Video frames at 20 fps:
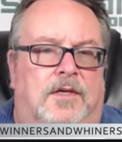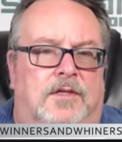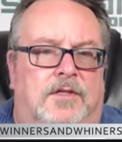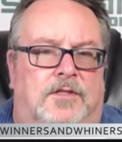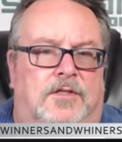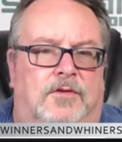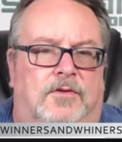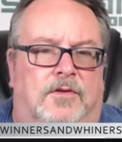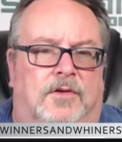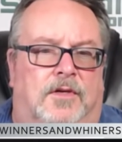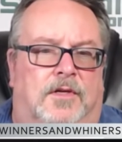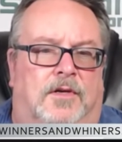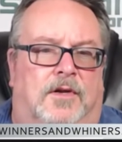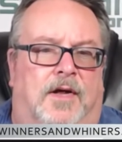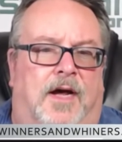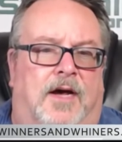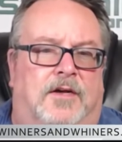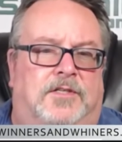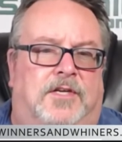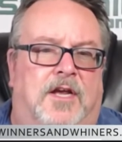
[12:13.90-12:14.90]
do our
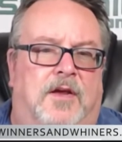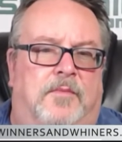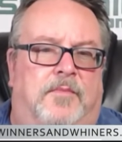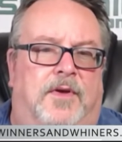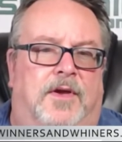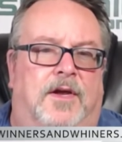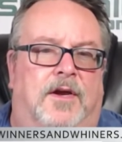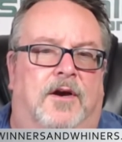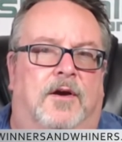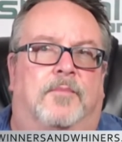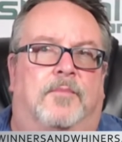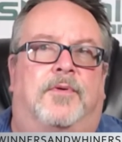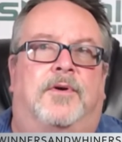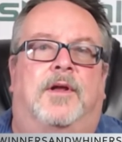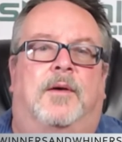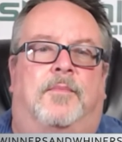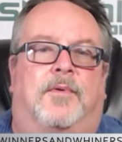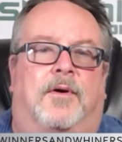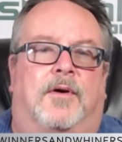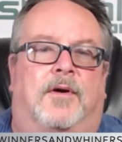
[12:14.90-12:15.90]
little housekeeping here,
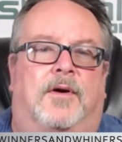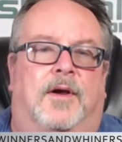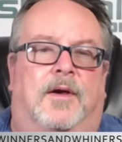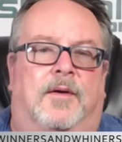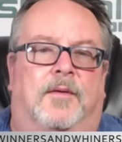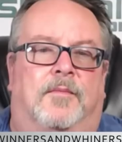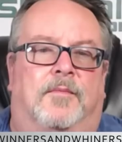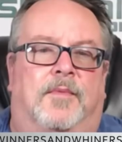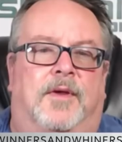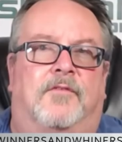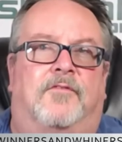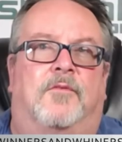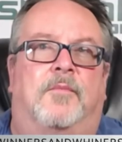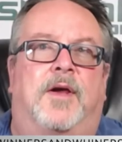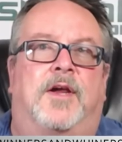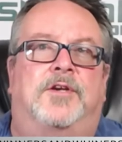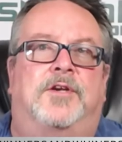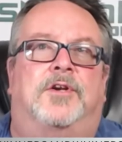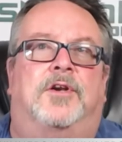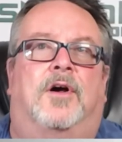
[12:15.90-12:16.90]
put up our uh,
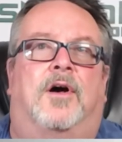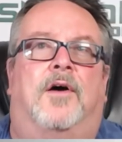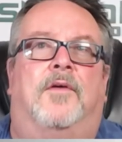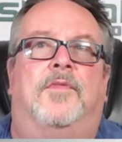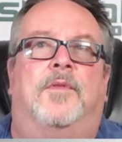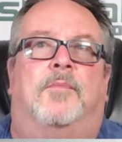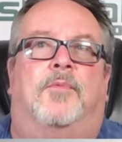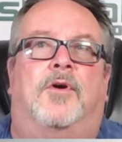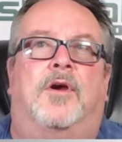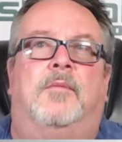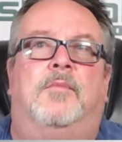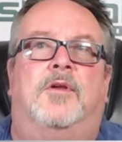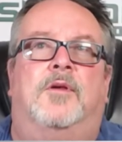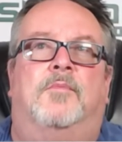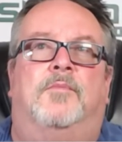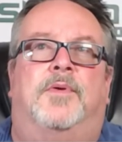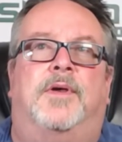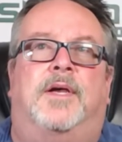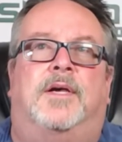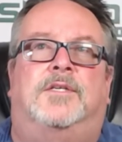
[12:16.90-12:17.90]
information on the
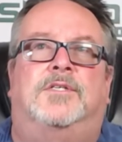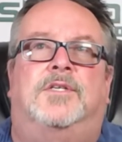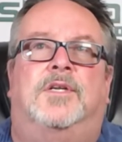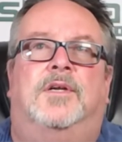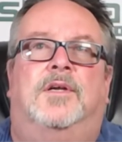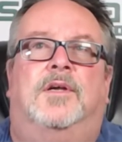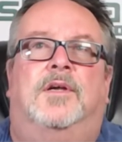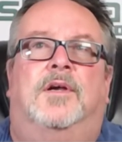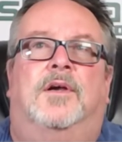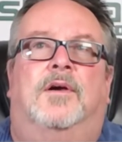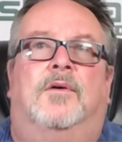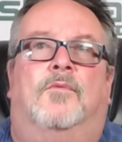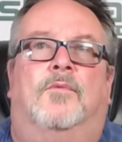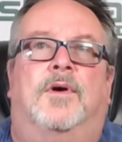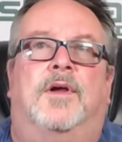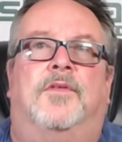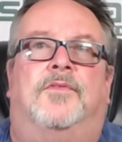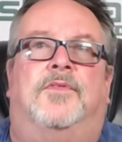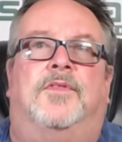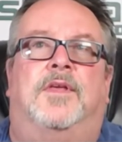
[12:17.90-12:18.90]
premium picks
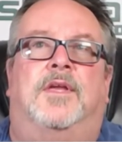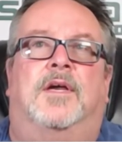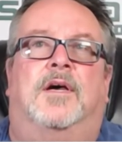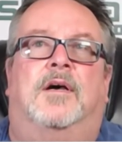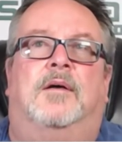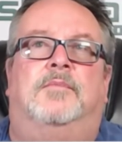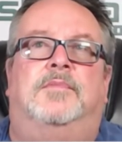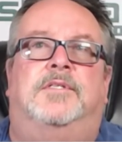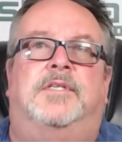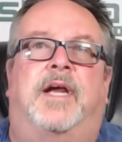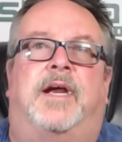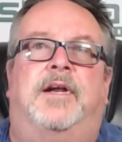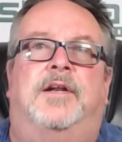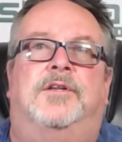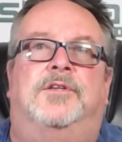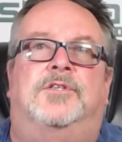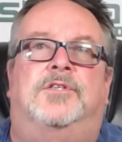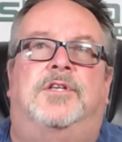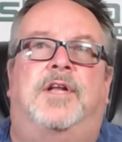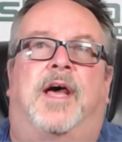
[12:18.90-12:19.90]
with the
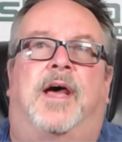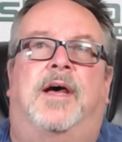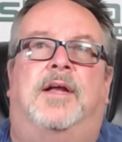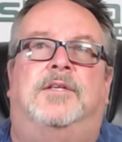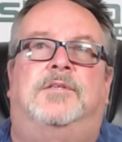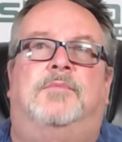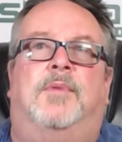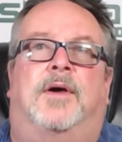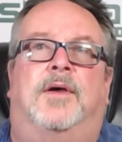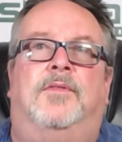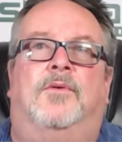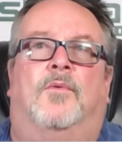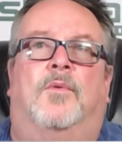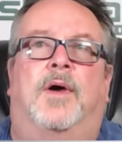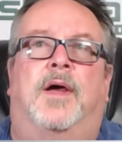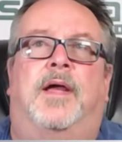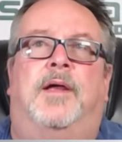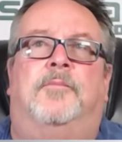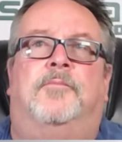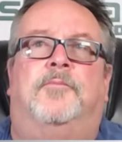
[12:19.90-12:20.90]
updated stats. By the
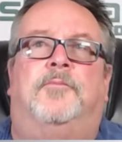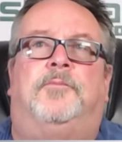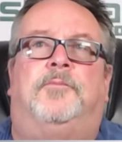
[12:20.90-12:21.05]
way,